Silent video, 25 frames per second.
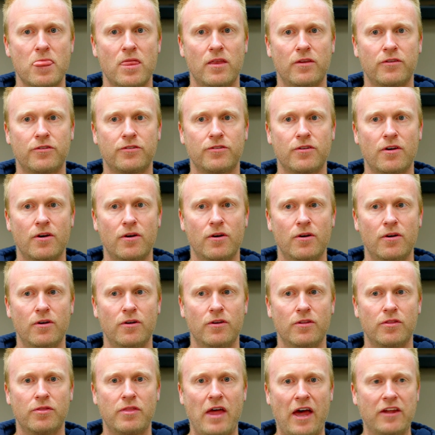So
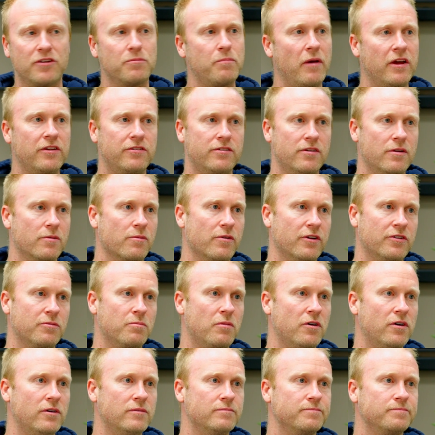that's basically a risk
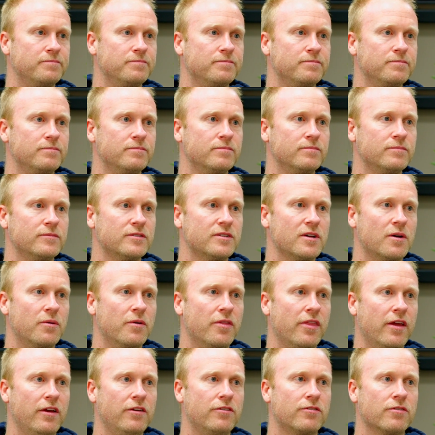pot. So
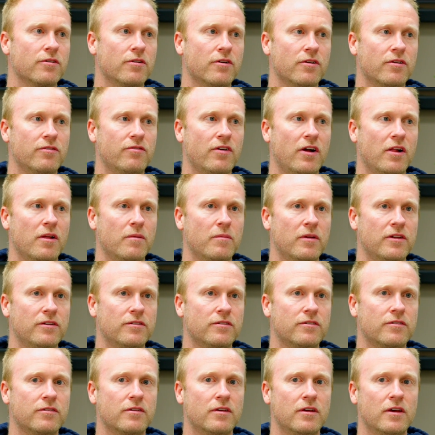in these sort of
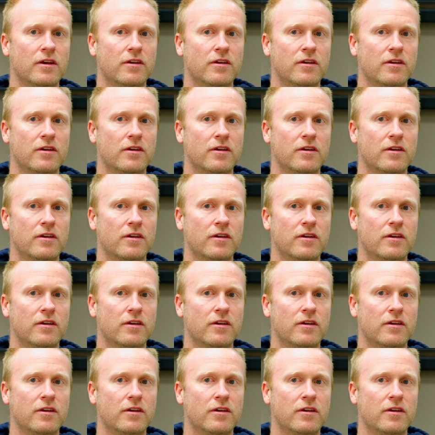developments,